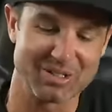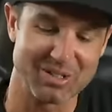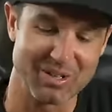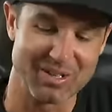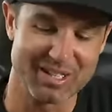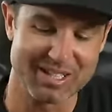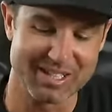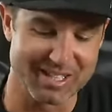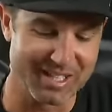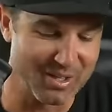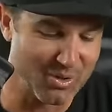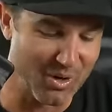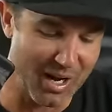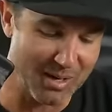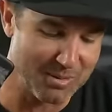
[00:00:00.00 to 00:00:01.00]
So this is
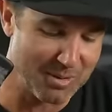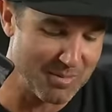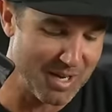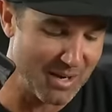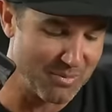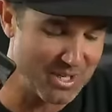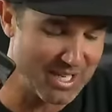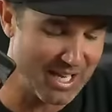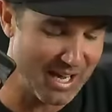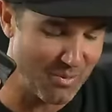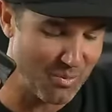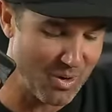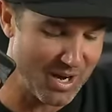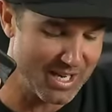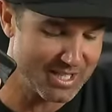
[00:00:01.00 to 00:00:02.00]
incredible, man. We
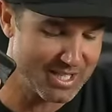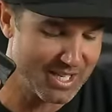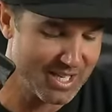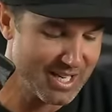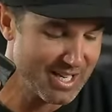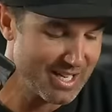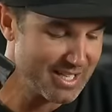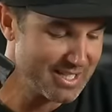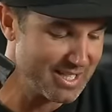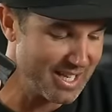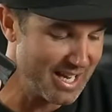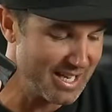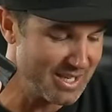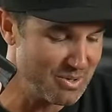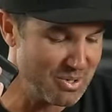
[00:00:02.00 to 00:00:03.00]
can't wait to
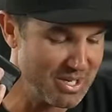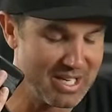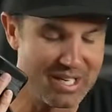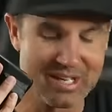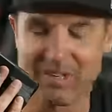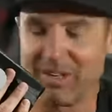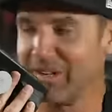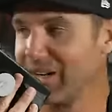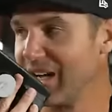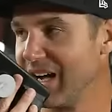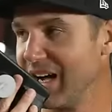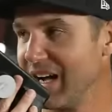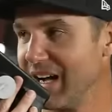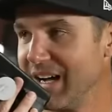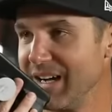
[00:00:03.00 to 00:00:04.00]
get you here
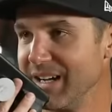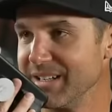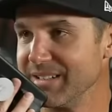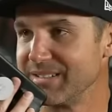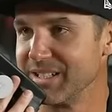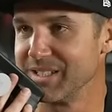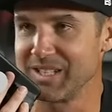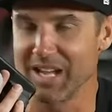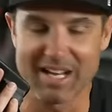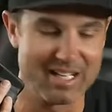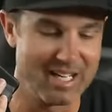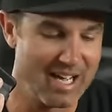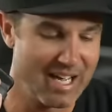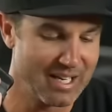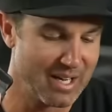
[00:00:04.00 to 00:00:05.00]
uh, to San
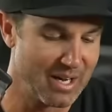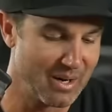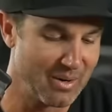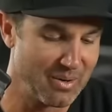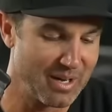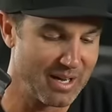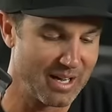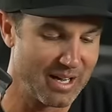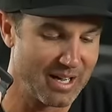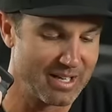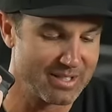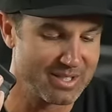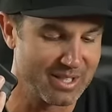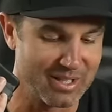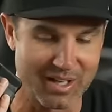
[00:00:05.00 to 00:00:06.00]
Diego
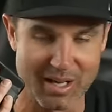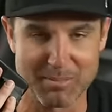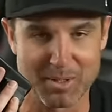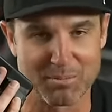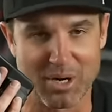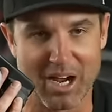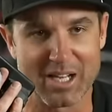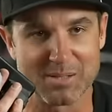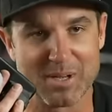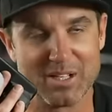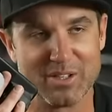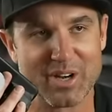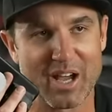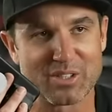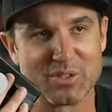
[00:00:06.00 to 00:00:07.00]
uh, to claim your prize, man.
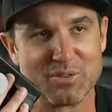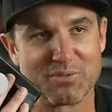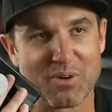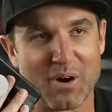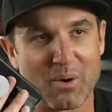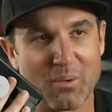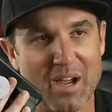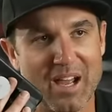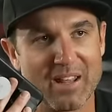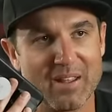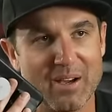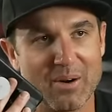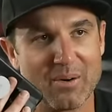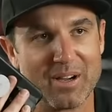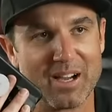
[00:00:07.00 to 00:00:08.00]
You're not too far away
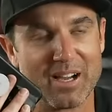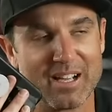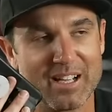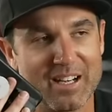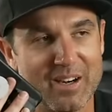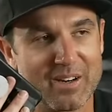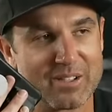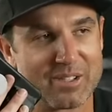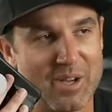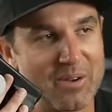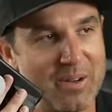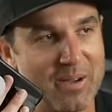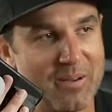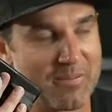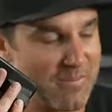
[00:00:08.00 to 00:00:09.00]
though uh, in
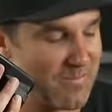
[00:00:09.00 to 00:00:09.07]
Arizona.